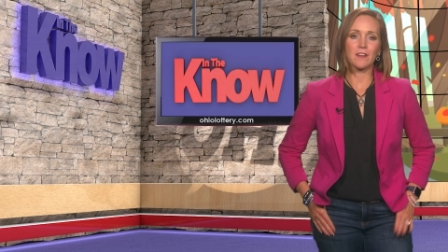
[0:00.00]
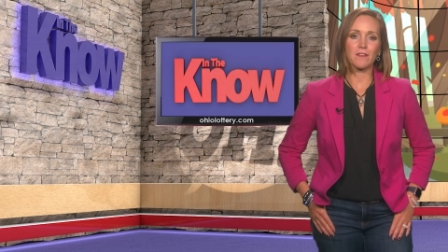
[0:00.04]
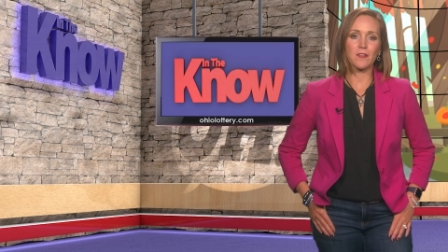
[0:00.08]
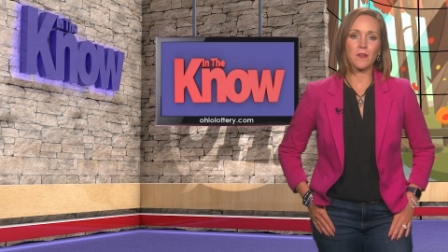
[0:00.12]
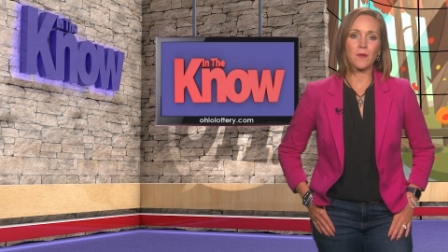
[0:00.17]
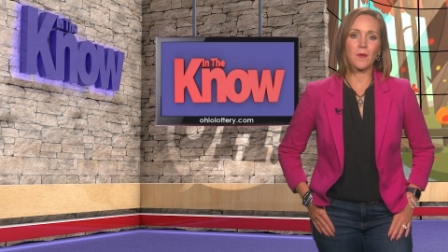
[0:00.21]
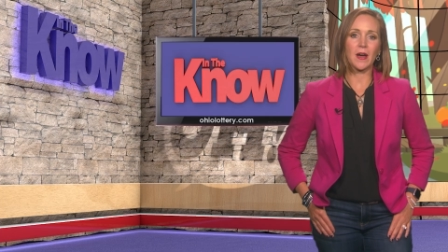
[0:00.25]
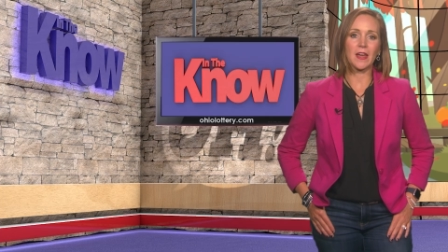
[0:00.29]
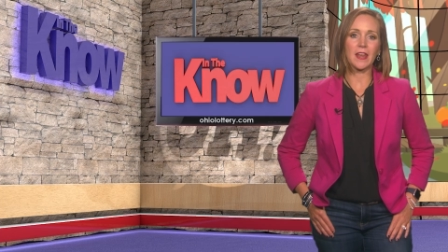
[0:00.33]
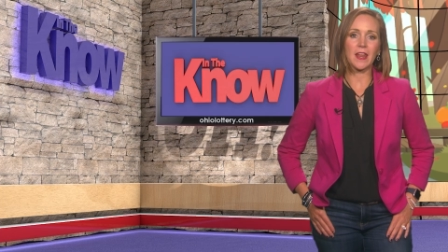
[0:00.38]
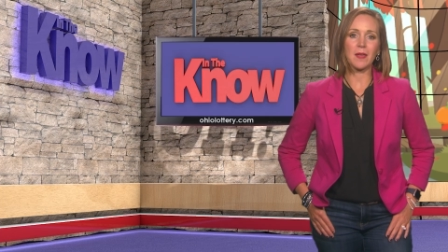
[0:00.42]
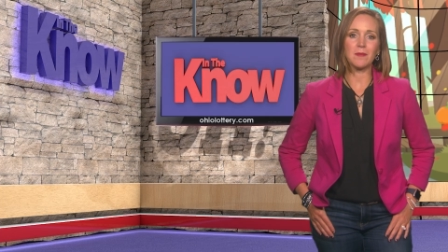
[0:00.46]

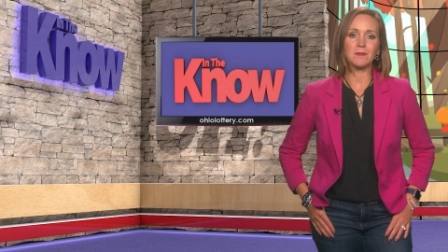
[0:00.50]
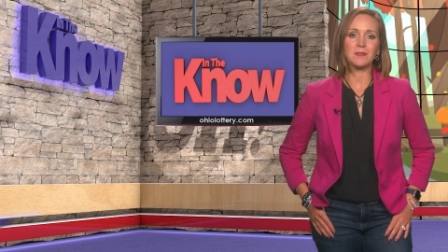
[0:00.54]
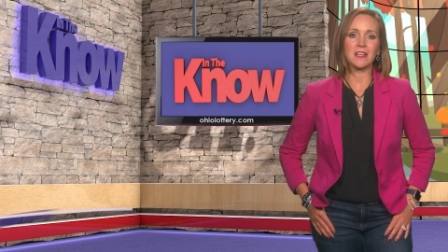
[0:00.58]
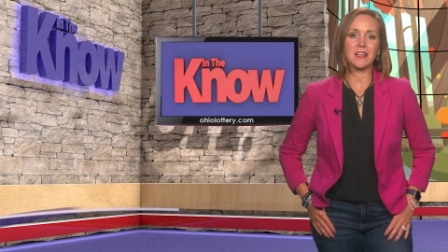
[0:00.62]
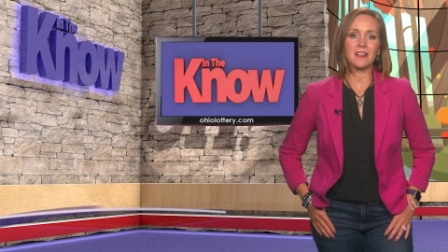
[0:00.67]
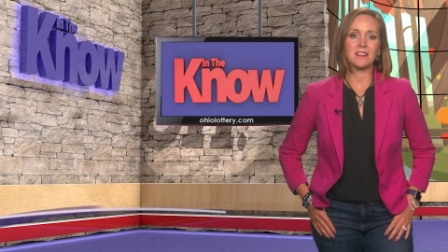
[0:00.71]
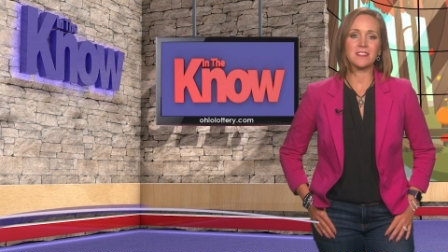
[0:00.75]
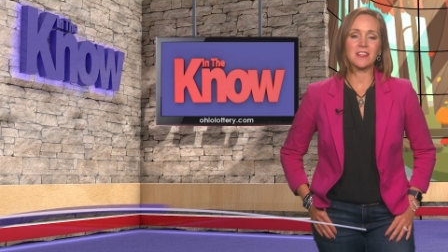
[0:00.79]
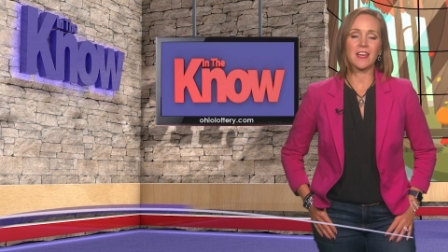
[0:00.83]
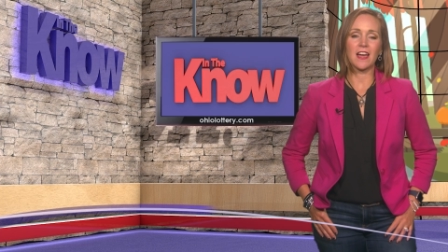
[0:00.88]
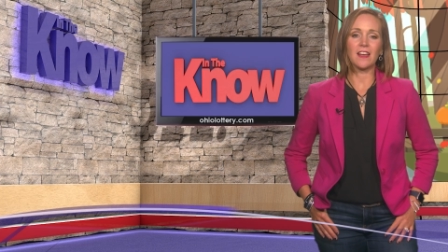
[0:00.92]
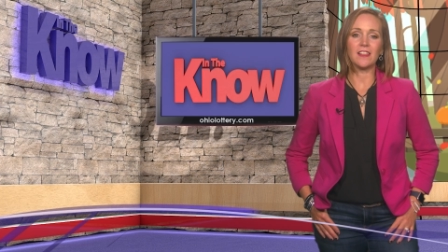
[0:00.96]
everyone, I'm
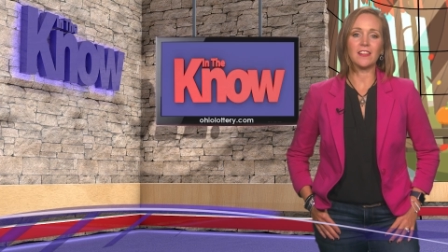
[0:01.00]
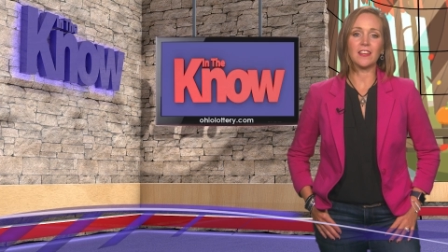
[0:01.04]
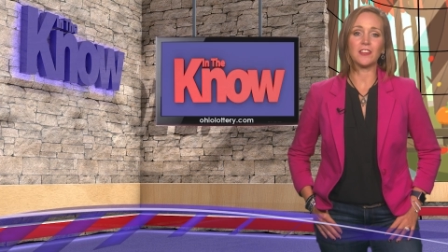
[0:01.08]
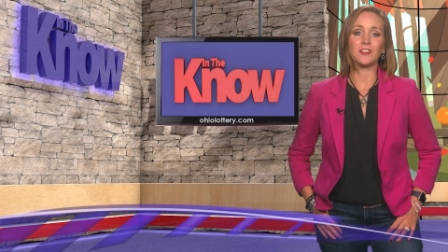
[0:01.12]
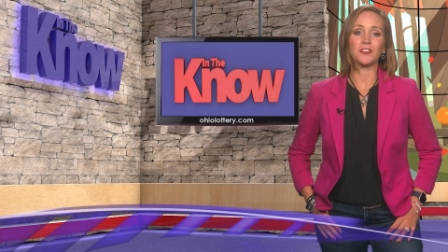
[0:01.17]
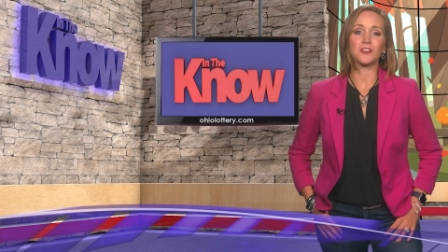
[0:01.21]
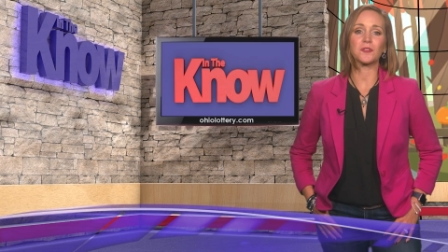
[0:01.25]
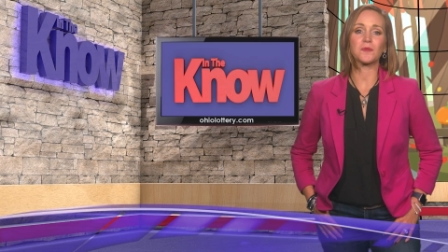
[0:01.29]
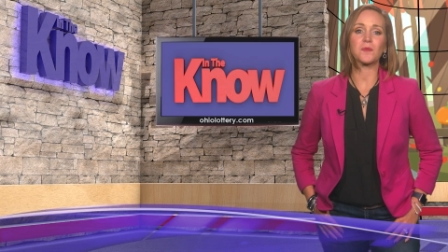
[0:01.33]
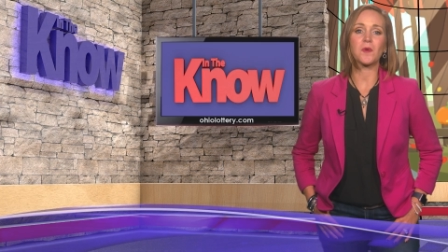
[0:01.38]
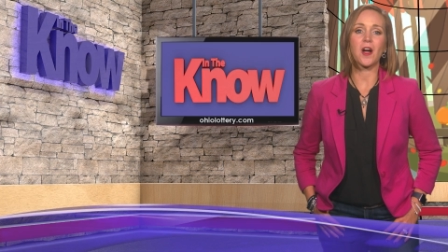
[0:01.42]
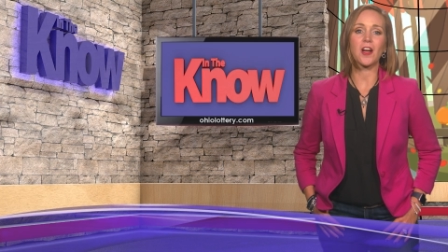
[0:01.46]
Danielle and
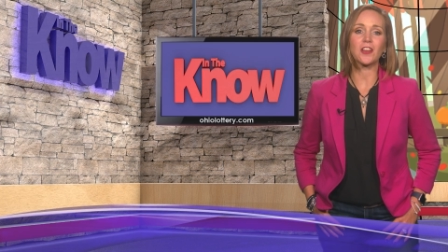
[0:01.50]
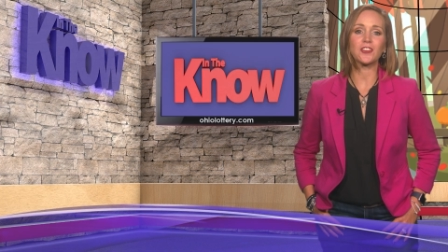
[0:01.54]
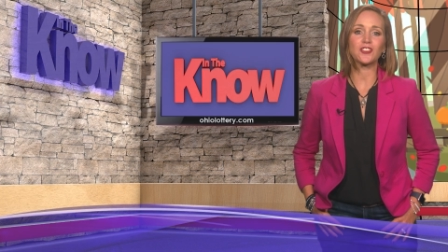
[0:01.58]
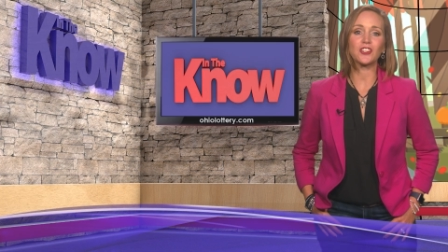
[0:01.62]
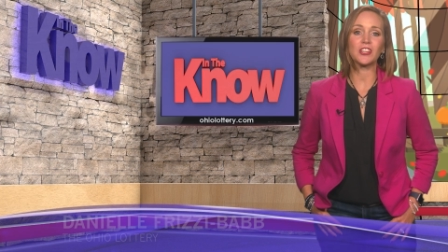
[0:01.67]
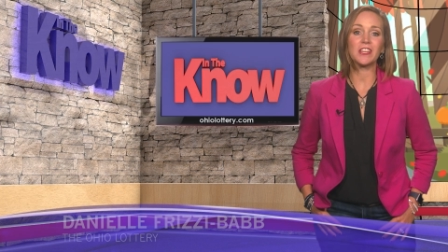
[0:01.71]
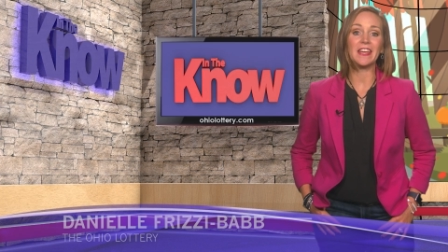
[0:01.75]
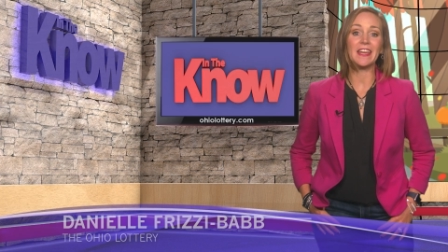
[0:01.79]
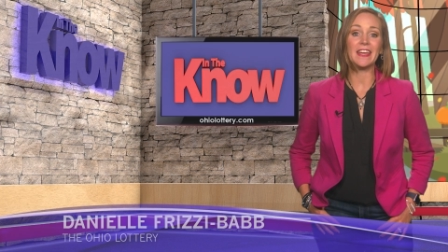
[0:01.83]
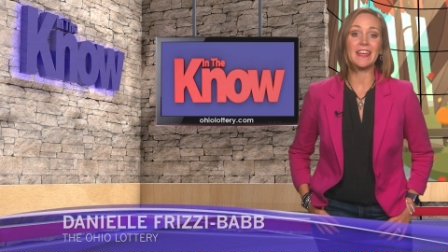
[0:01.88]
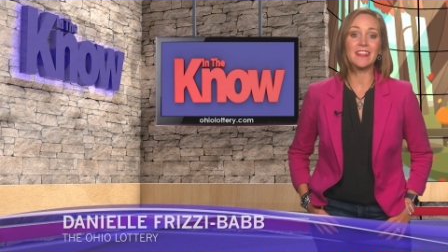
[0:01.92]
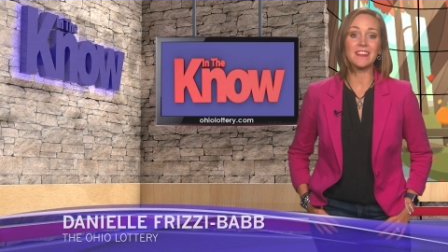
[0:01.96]
you're
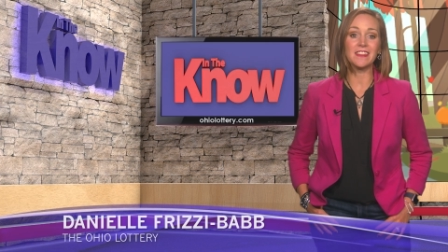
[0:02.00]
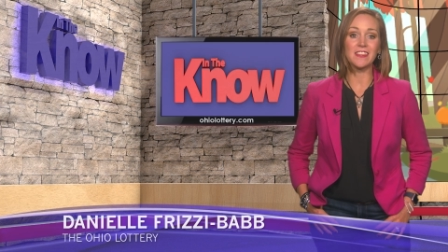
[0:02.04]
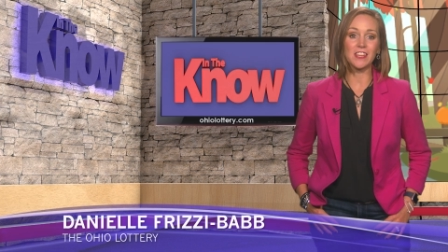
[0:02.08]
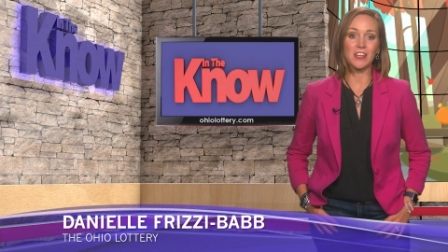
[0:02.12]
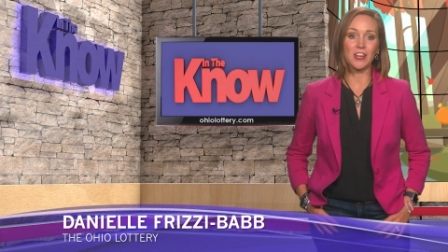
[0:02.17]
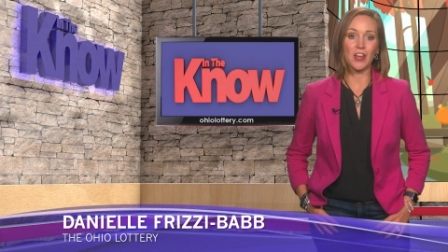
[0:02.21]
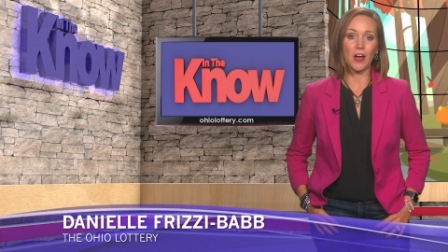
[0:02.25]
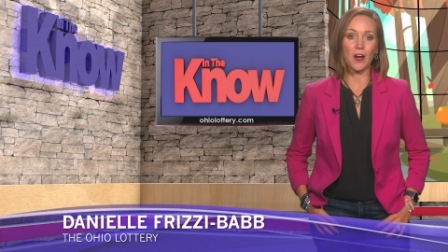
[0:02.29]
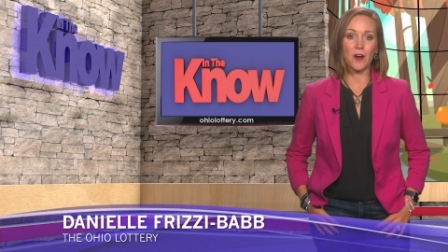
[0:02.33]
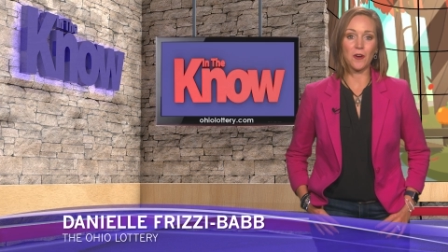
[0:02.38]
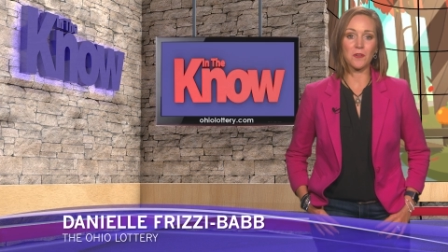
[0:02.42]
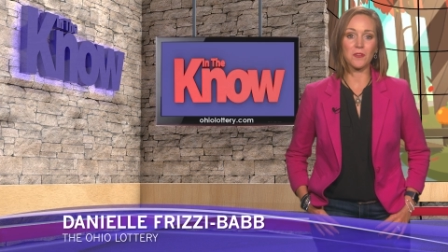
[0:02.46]
watching In the
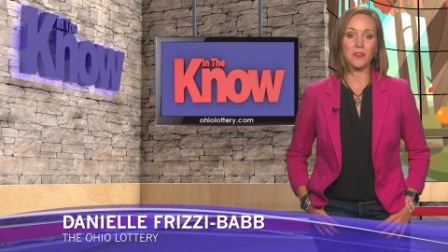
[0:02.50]
Know.